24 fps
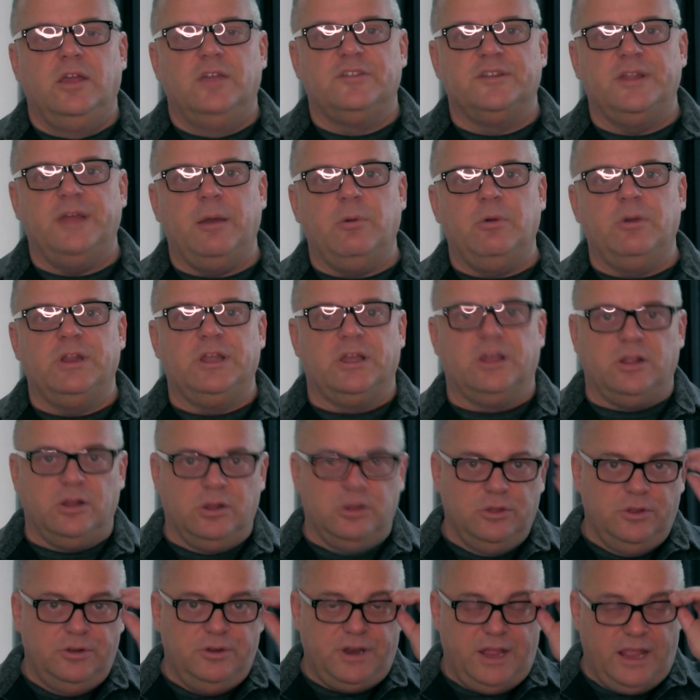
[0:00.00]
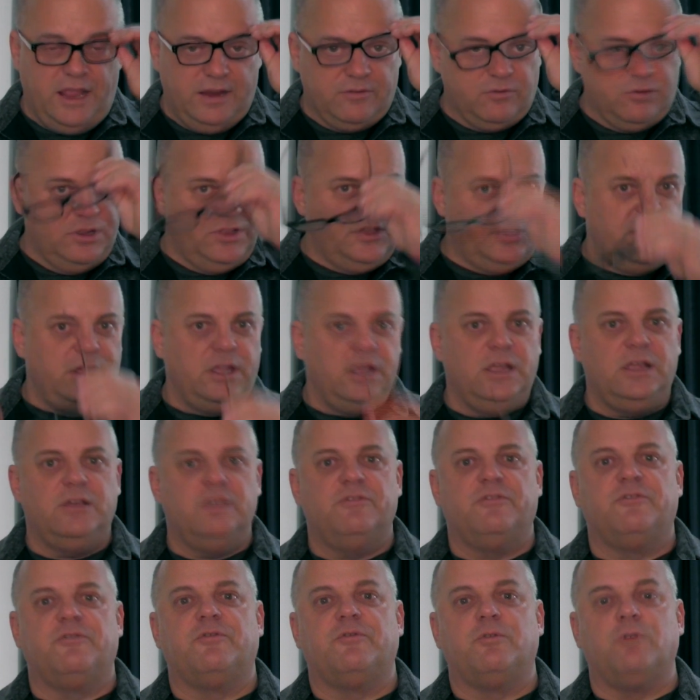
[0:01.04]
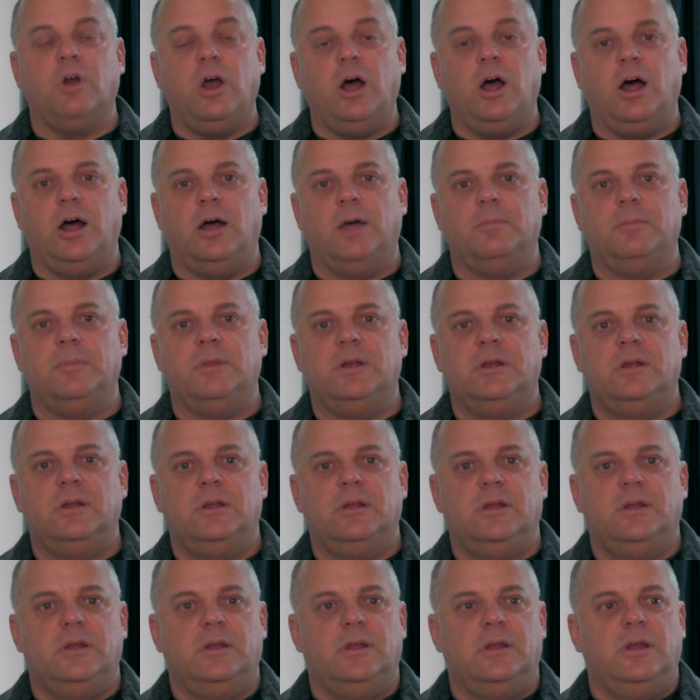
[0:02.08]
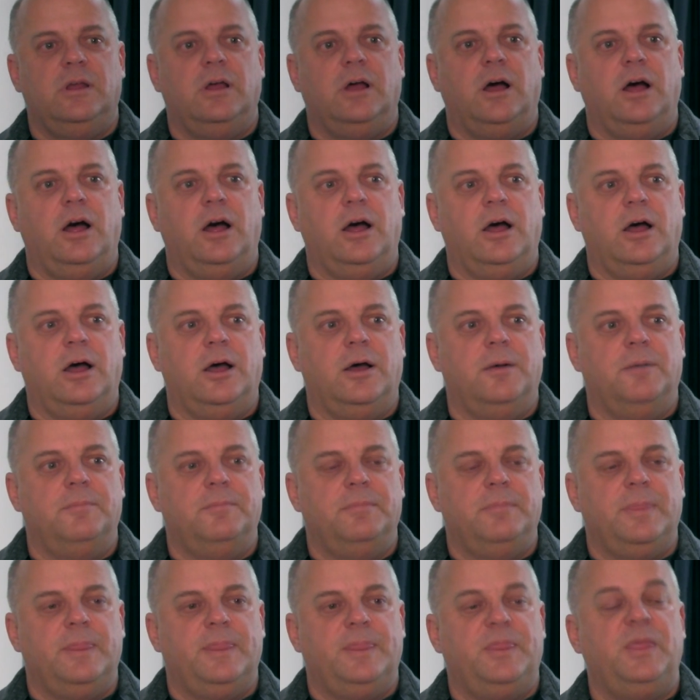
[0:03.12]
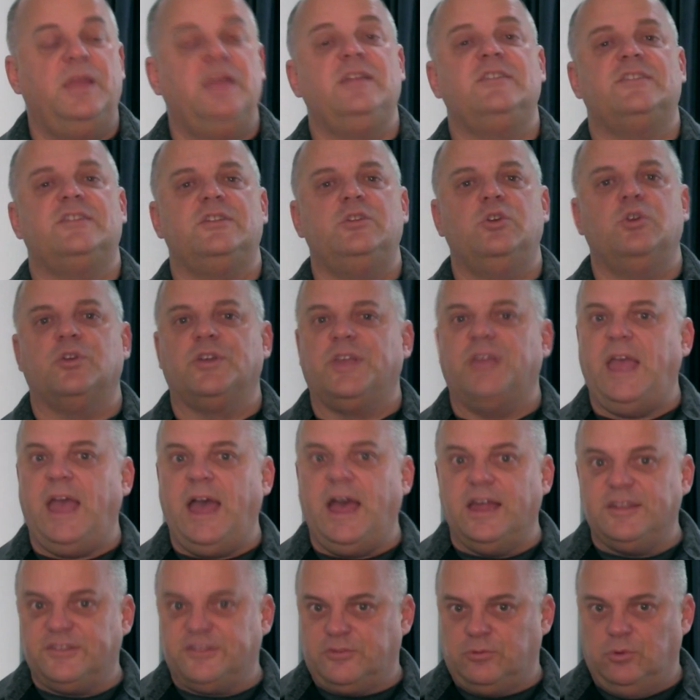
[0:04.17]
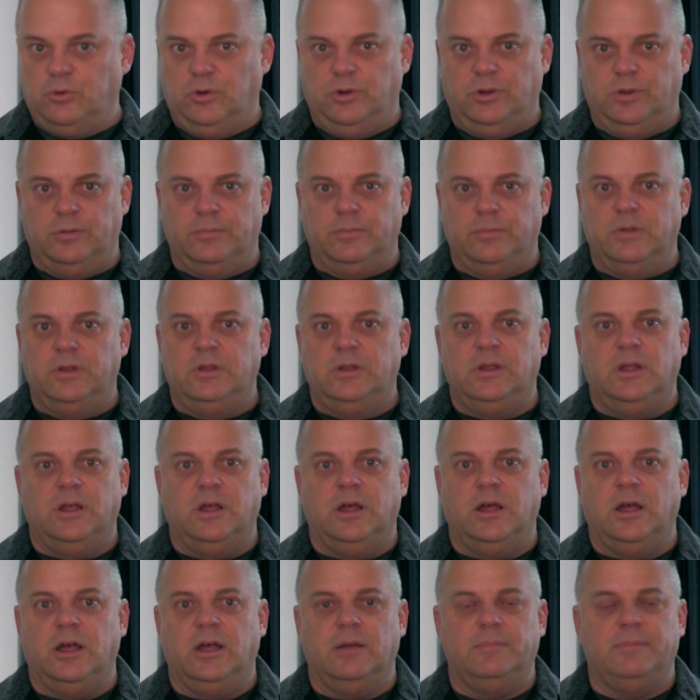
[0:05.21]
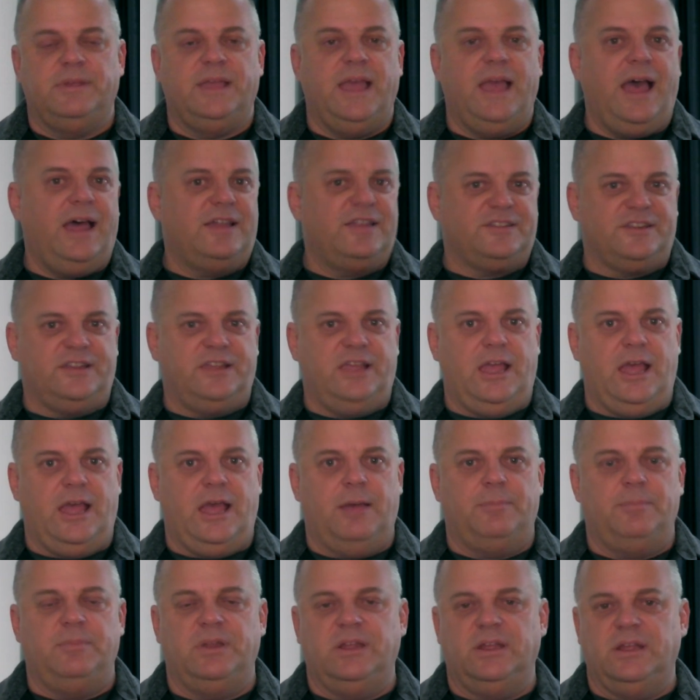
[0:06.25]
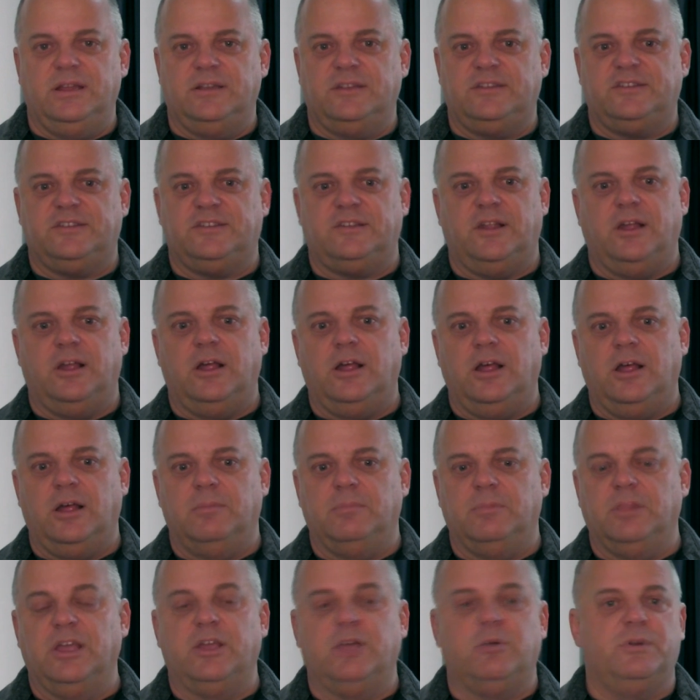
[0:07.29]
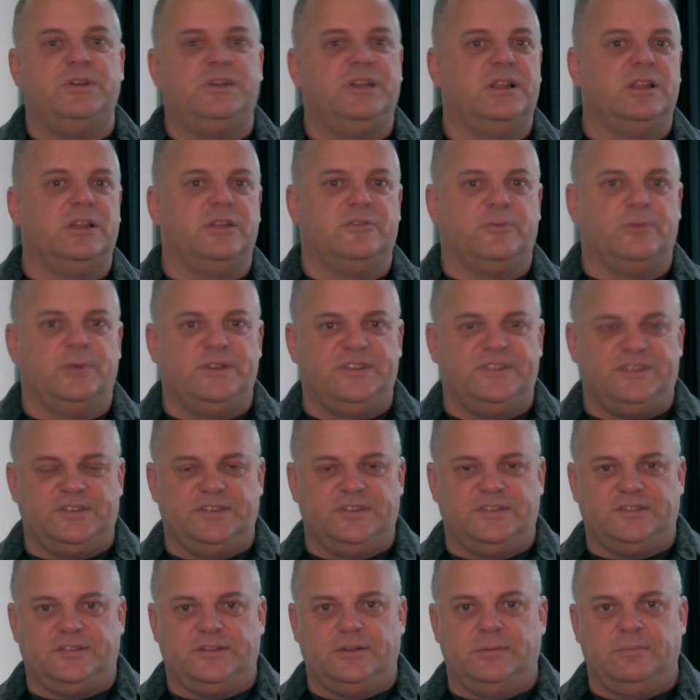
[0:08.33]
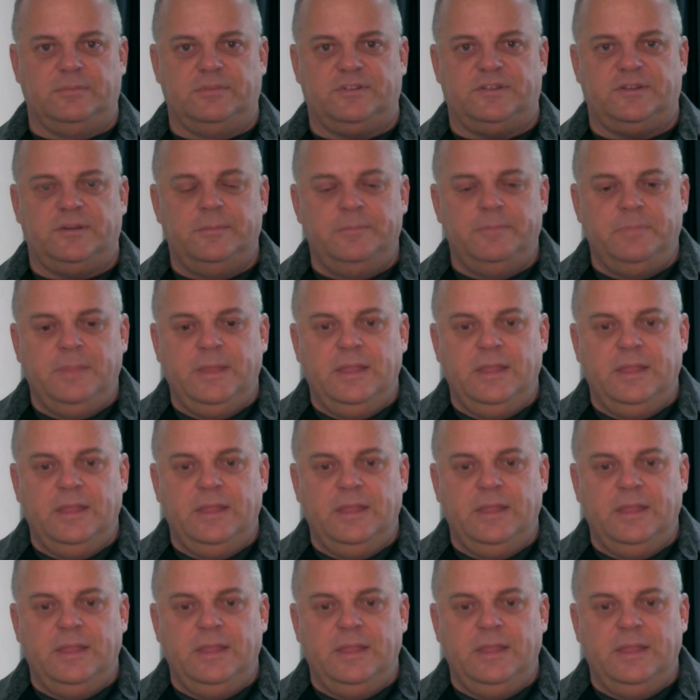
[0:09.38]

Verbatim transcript: So that would include everything from um, things in your gas room, um, gas cabinets, um, liquid delivery systems,